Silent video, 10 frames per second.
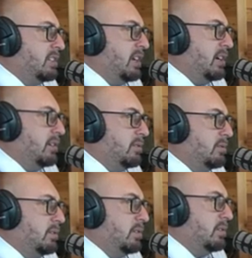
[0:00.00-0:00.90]
now?
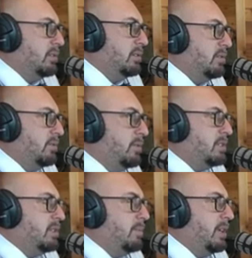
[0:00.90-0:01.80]

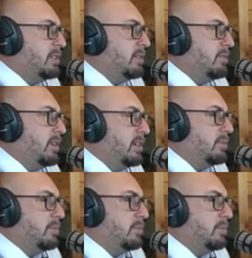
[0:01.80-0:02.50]
What's the best advice?